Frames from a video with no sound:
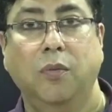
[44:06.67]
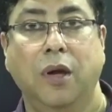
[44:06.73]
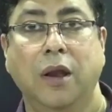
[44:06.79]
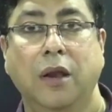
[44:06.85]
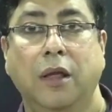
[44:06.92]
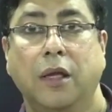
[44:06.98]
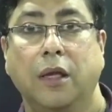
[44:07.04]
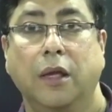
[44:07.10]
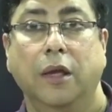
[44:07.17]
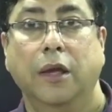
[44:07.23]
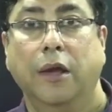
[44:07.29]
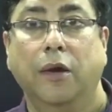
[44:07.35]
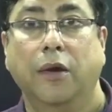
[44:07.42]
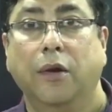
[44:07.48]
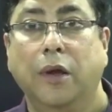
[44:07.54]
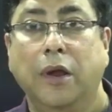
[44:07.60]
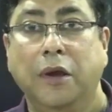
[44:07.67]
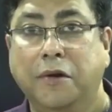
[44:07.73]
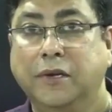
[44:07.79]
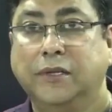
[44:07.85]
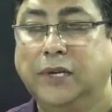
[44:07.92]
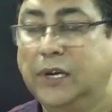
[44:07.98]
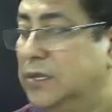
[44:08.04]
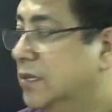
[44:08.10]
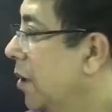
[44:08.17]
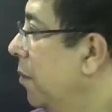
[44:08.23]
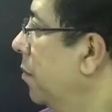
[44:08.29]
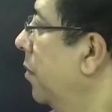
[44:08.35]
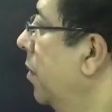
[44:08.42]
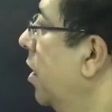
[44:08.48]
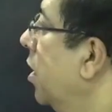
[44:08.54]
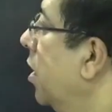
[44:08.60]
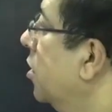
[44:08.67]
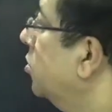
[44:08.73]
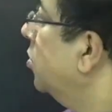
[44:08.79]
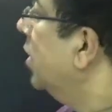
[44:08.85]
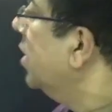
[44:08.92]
one interesting sum. So